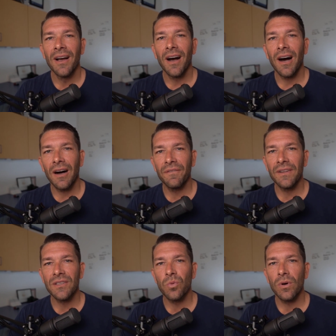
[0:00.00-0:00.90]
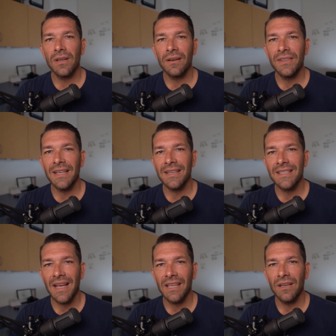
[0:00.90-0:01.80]
office, one of the
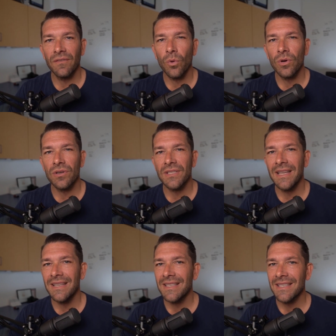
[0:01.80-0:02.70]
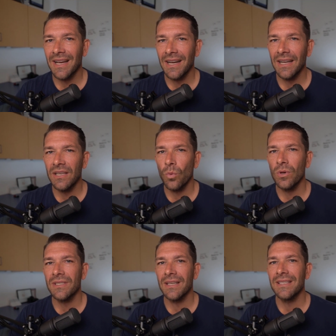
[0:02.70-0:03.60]
executive orders he signed
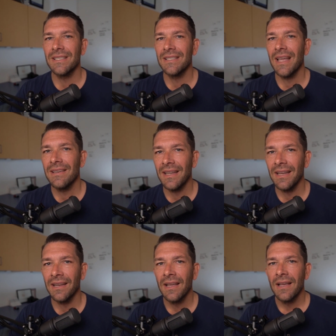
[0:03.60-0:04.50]
was extending